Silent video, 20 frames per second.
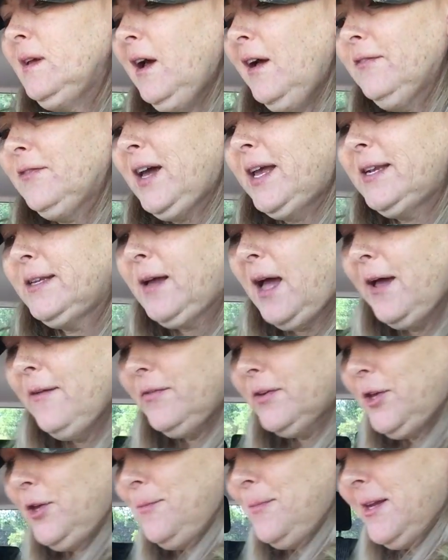I've, got a, I've
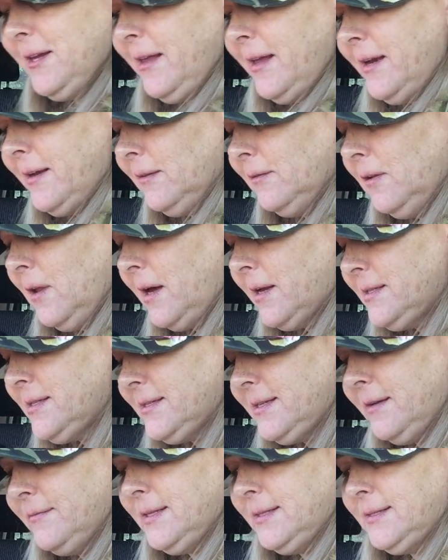accumulated a lot of
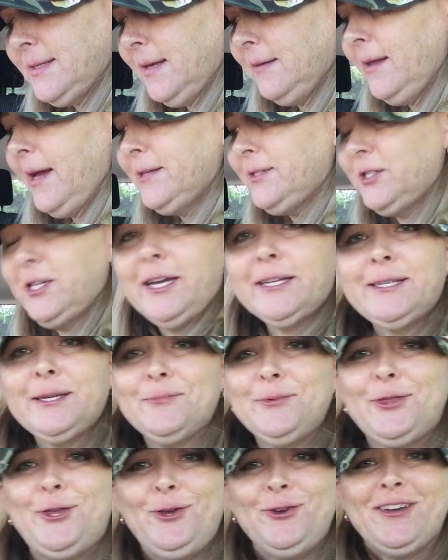stuff since I last checked
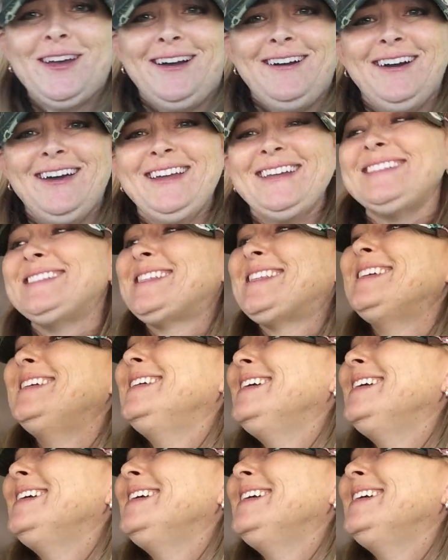in with you guys.